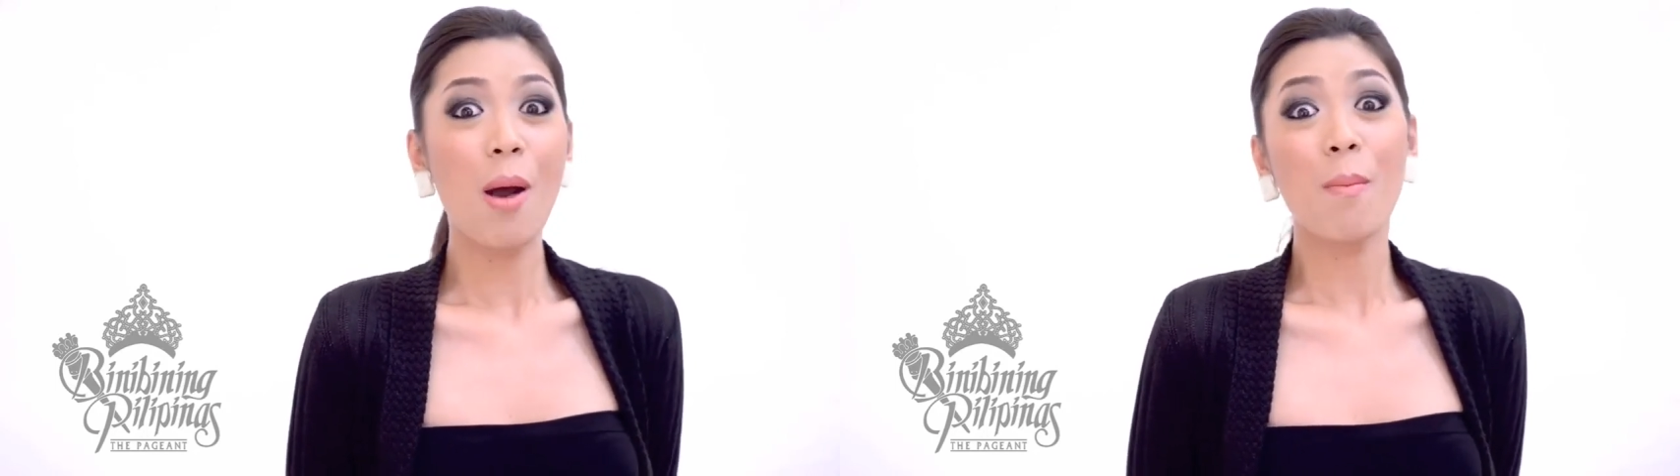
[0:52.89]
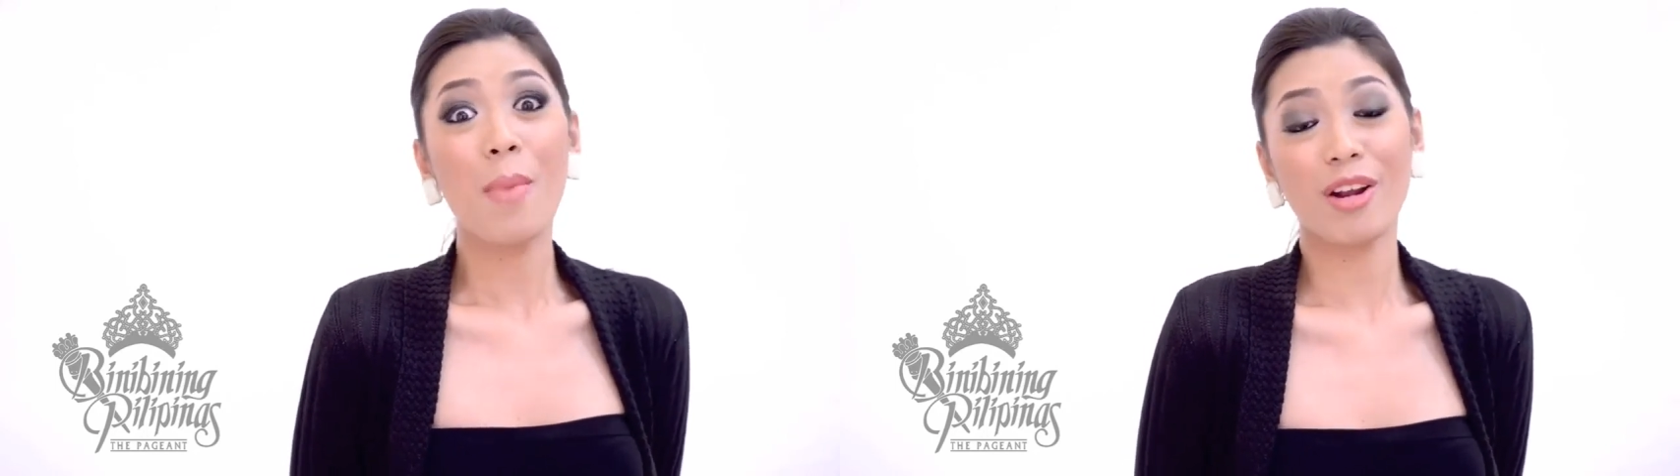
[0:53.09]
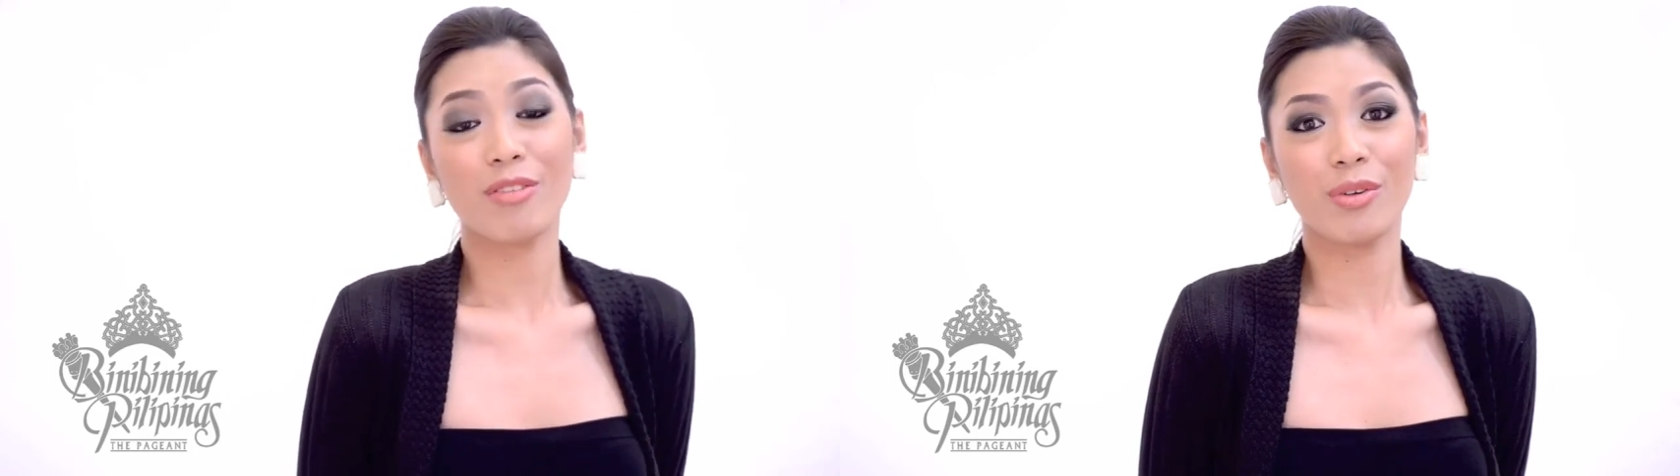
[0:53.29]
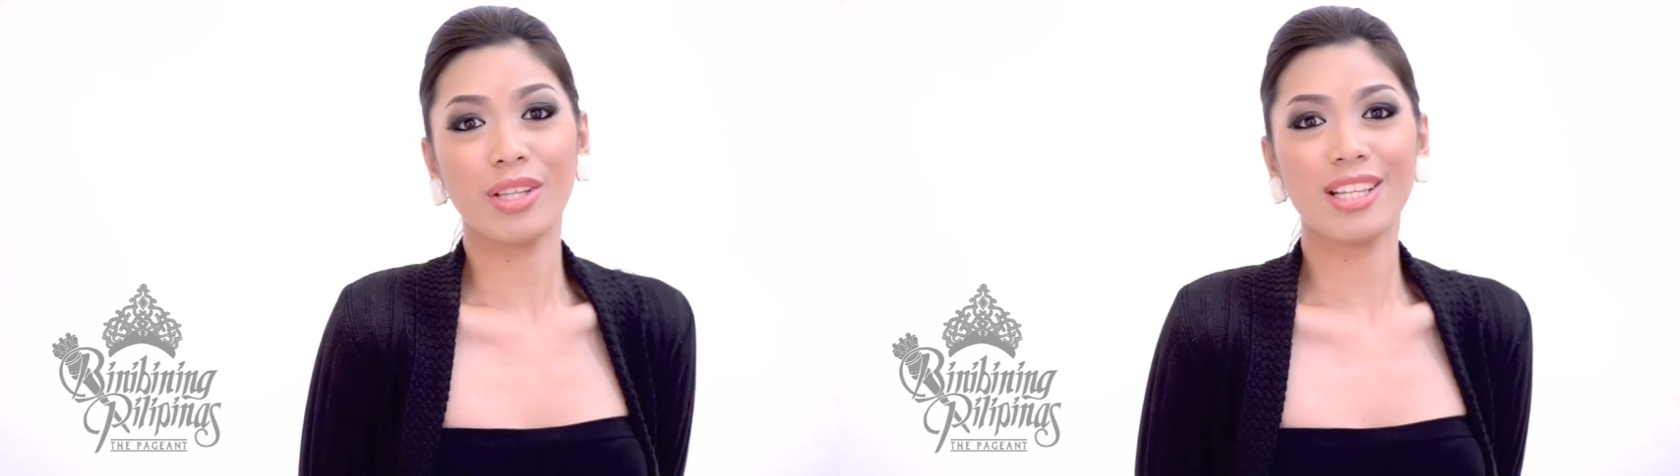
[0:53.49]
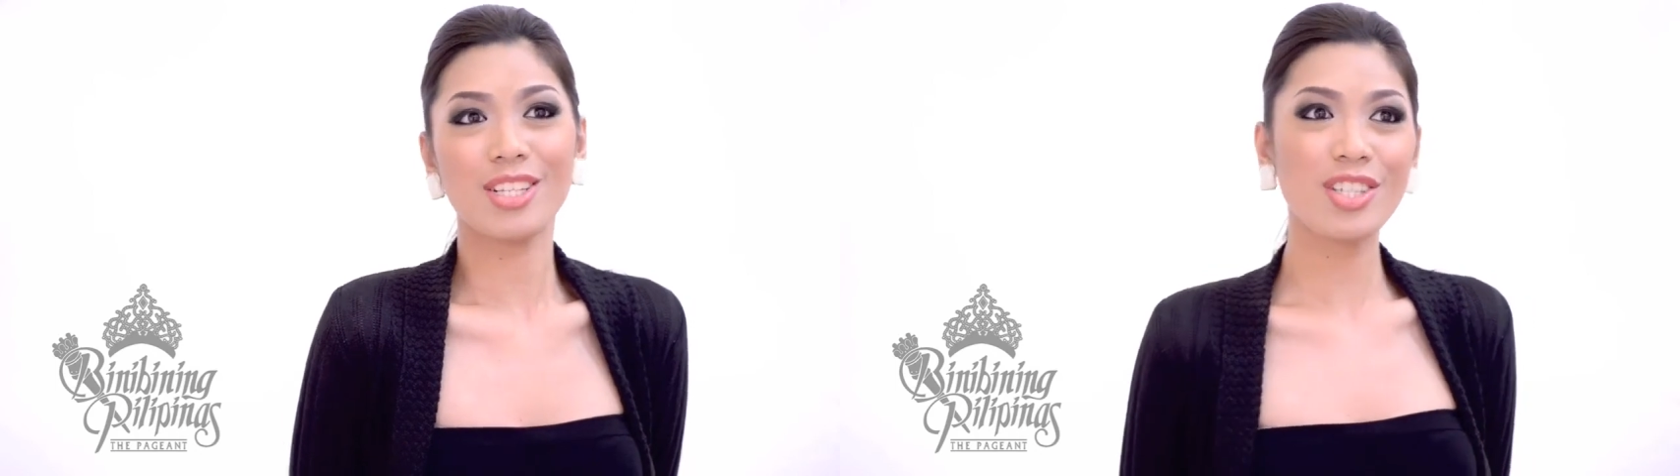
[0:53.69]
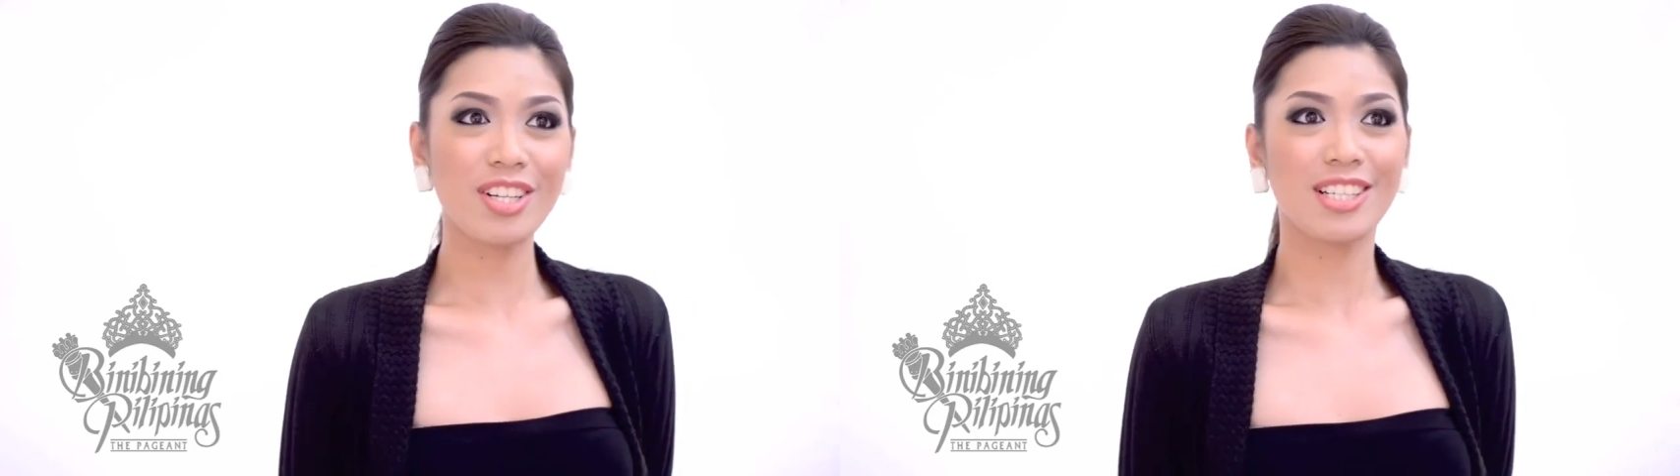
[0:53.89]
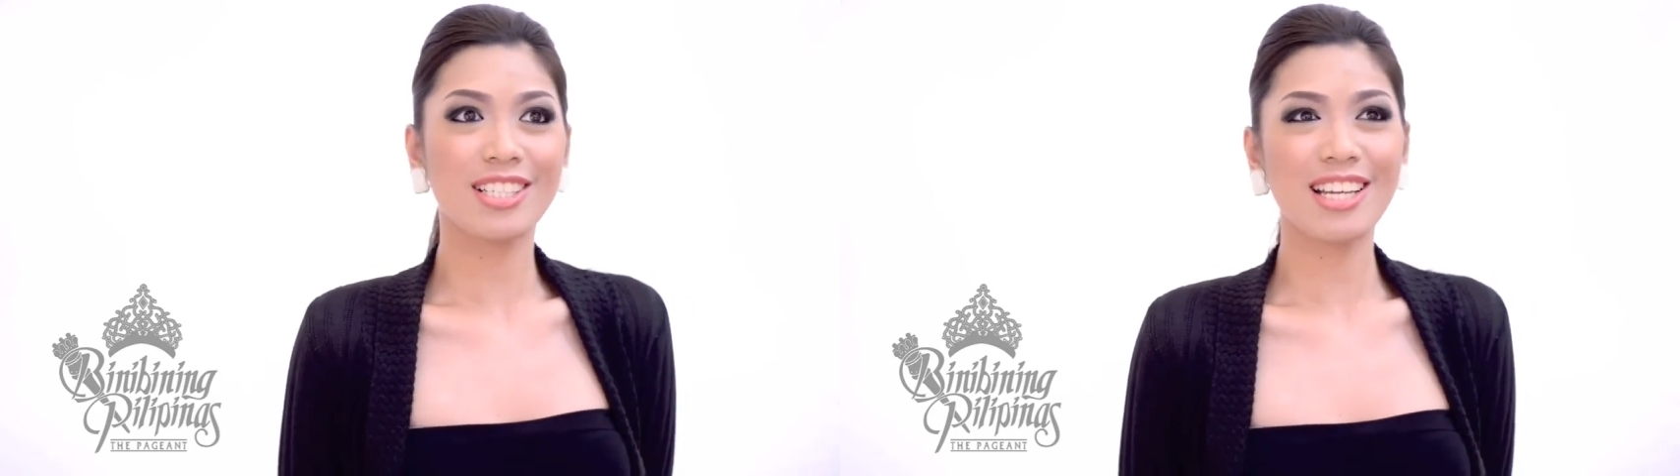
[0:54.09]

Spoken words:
my role in a series.